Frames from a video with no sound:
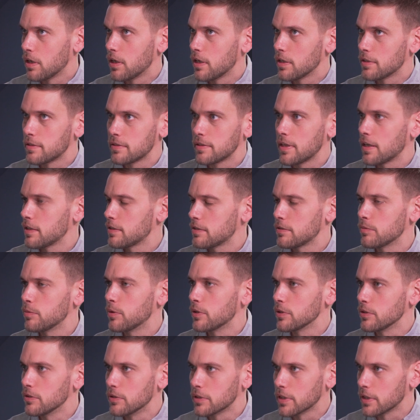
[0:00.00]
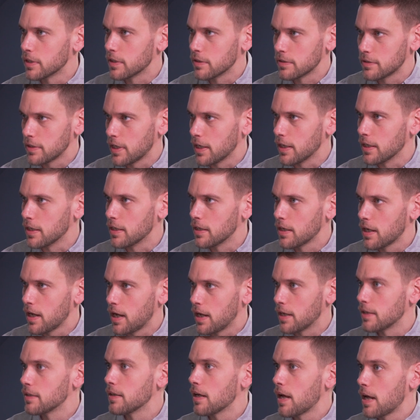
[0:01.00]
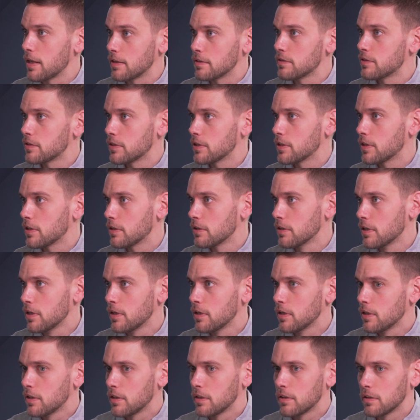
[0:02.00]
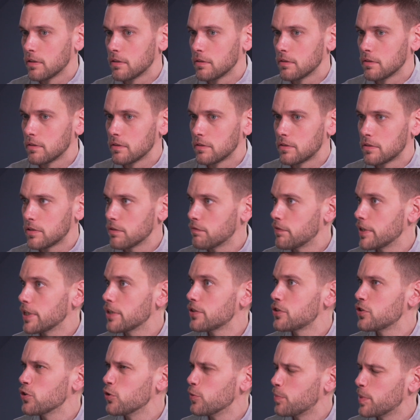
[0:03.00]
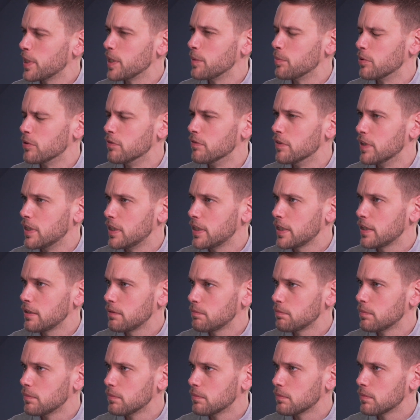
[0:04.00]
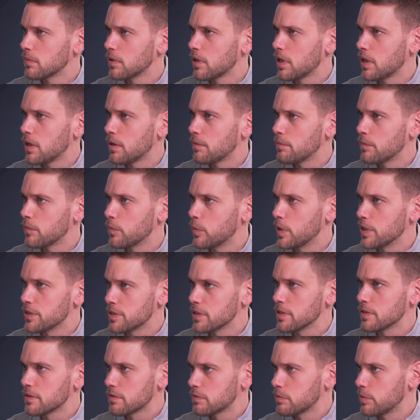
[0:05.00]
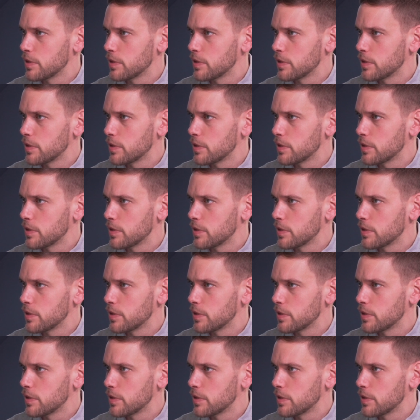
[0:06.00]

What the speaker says: assess what you're going to say and to reassure people, really, which is